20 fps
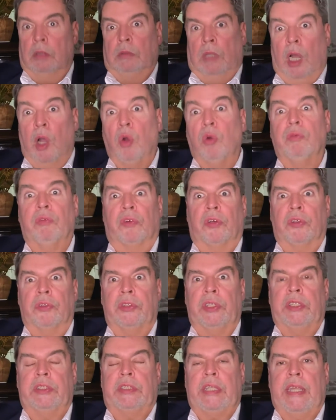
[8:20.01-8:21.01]
over
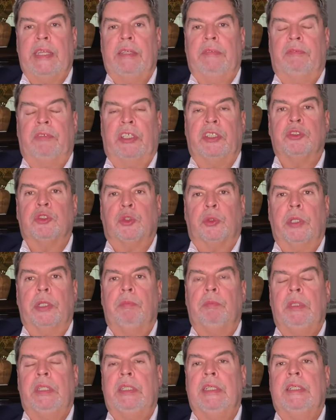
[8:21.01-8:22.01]
that they
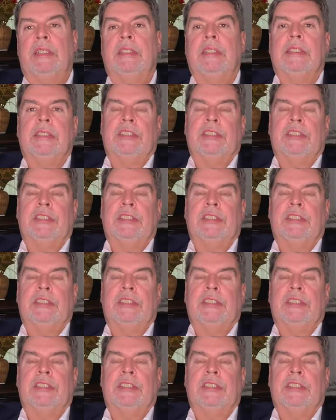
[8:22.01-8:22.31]
contributed,